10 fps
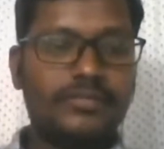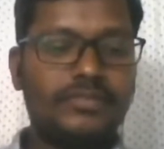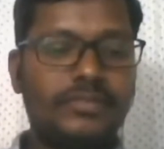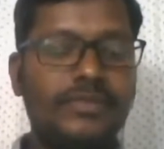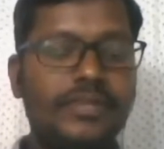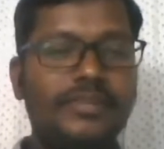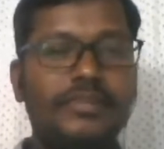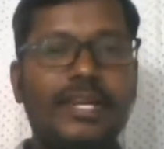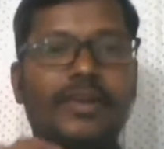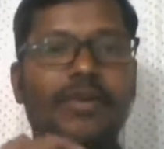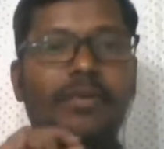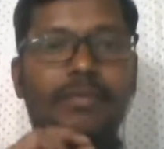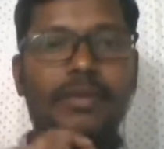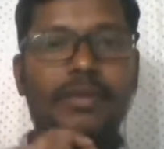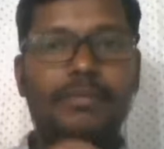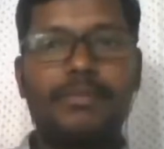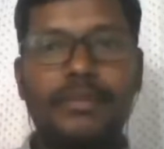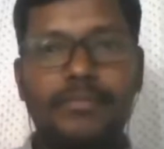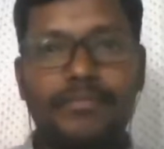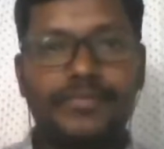So when they draw people,